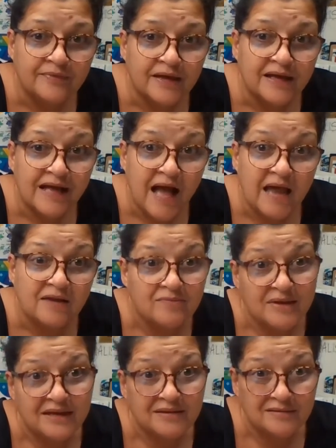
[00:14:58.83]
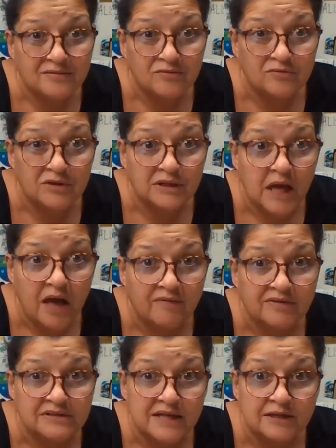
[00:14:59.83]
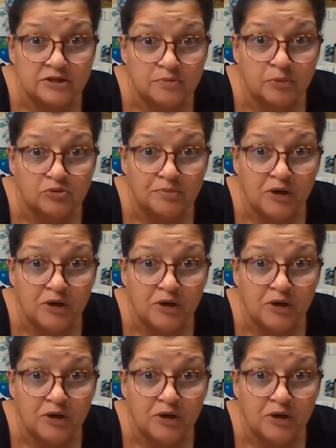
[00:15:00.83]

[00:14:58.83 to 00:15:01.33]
Kind of make it really obvious that it's supposed to be